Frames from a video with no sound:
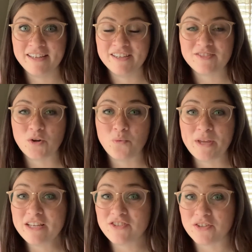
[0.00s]
So
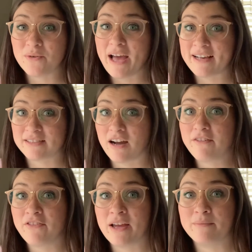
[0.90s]
we do, as our
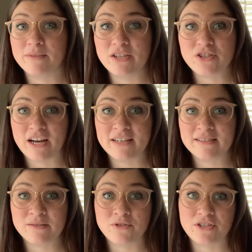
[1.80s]
family, try to
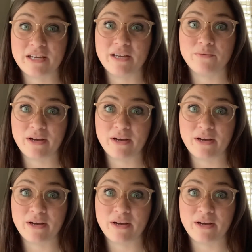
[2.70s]
associate